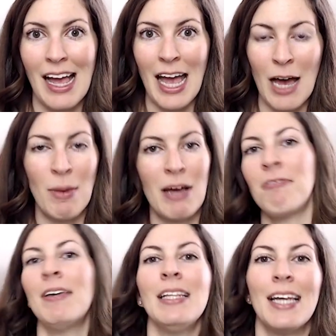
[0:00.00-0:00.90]
Am I
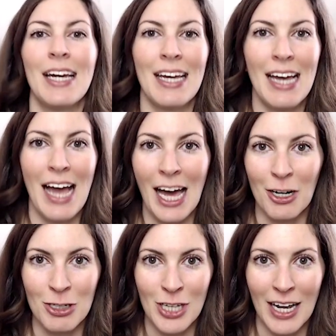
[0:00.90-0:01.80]
feeling
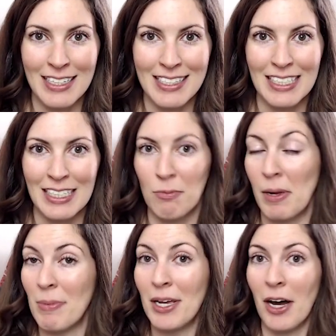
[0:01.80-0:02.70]
energized?
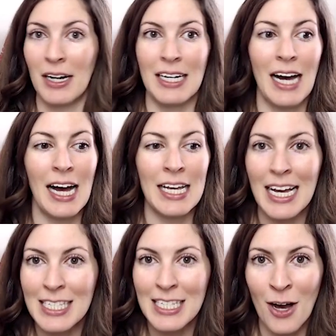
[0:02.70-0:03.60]
Maybe on a, a
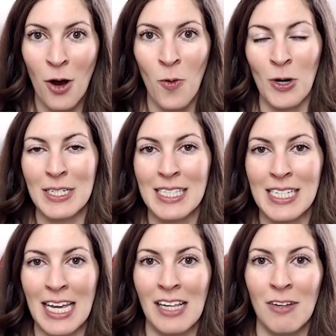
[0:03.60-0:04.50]
yes, no, or a
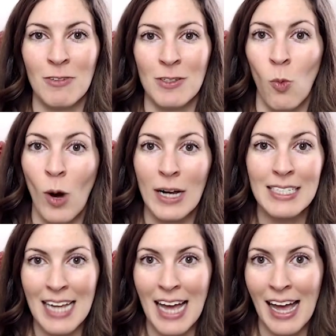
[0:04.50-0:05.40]
scale of one
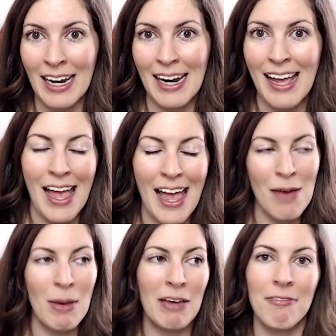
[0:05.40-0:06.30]
to 10.
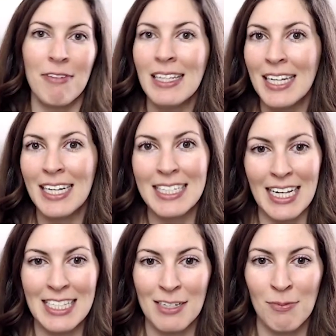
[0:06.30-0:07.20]
Am I feeling a
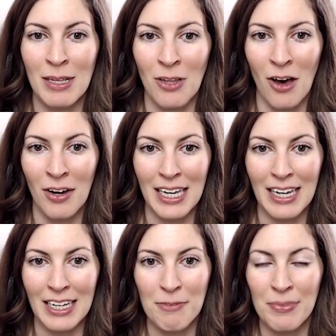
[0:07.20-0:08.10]
sense of
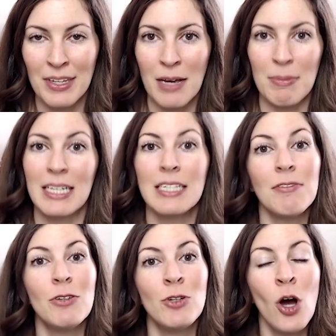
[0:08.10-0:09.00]
belonging? Because
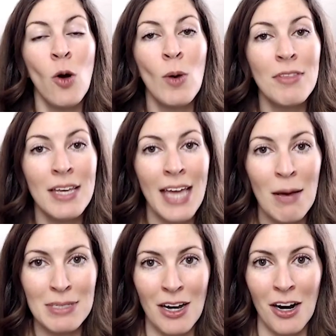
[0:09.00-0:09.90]
if you know where the
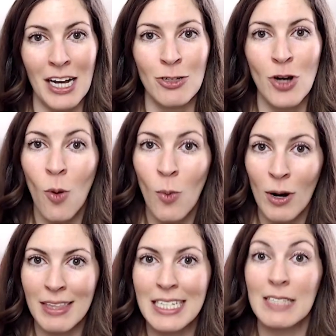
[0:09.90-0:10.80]
gaps are and you know
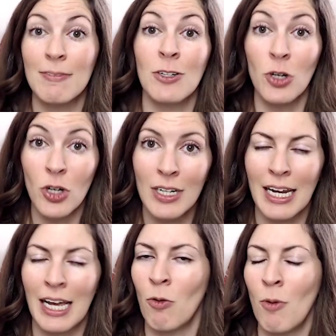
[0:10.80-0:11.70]
where things feel good,
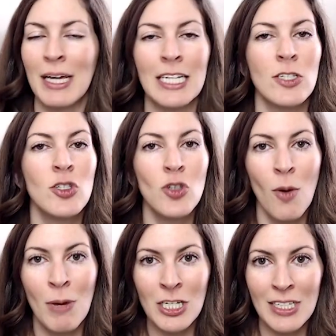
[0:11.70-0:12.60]
it will make it
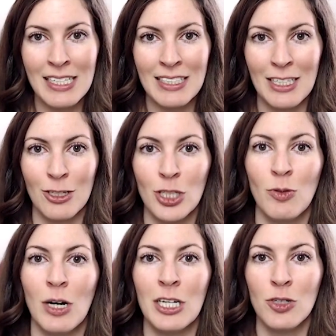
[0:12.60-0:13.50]
so much easier
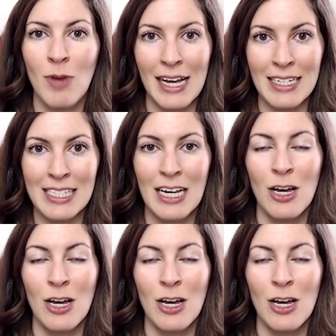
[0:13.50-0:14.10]
to address